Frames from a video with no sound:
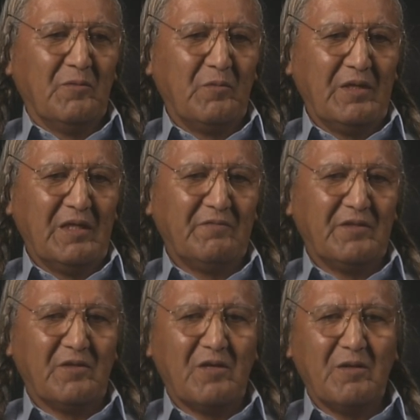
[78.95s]
We lived
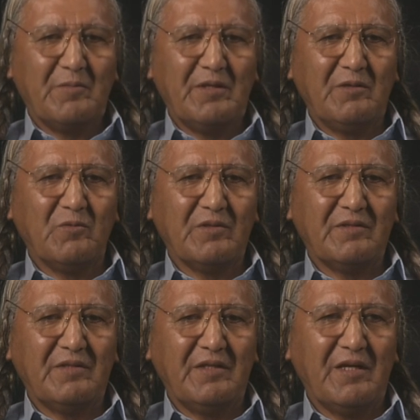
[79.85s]
in harmony
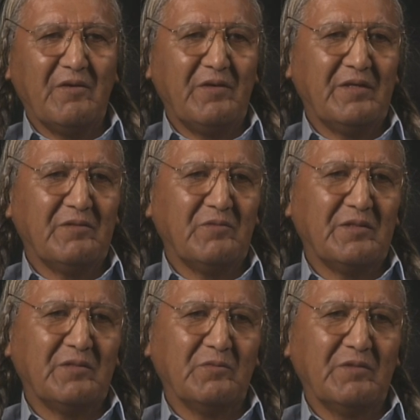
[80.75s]
with the area,
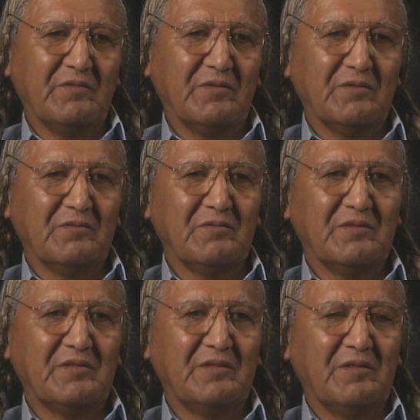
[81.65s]
with the river,
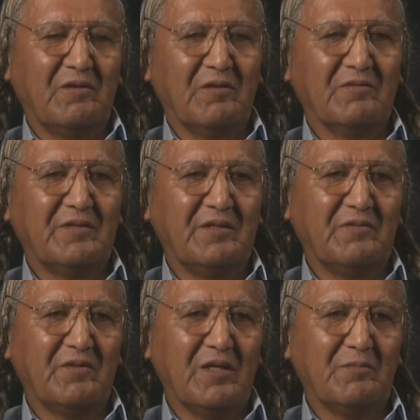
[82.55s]
with the, all of the
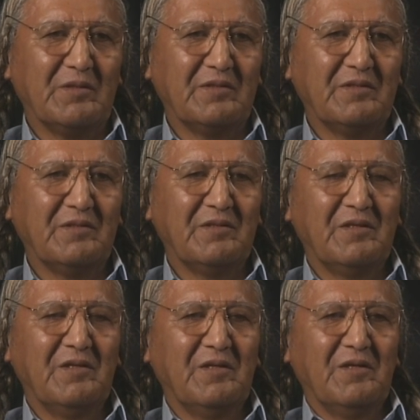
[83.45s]
environment.
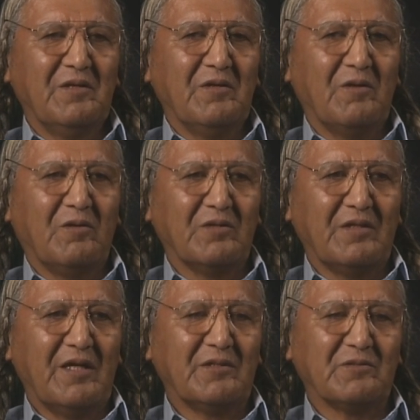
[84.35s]
All the
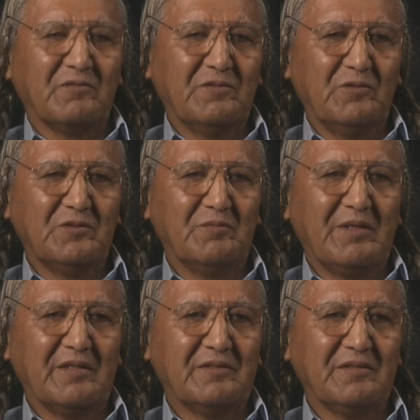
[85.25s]
natural foods and
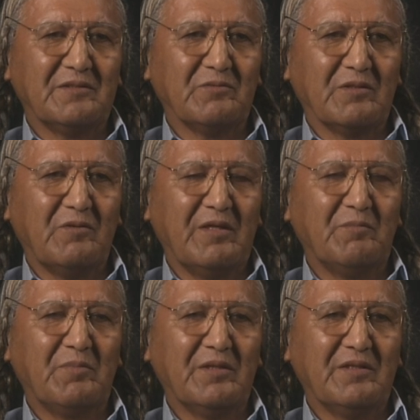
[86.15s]
medicines were quite
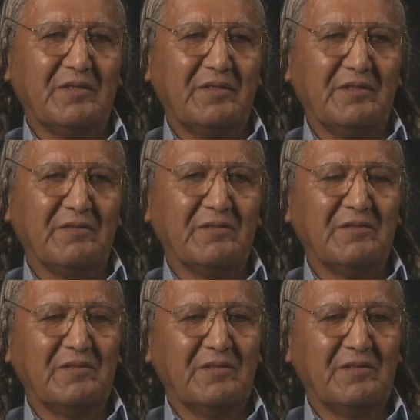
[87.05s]
abundant here.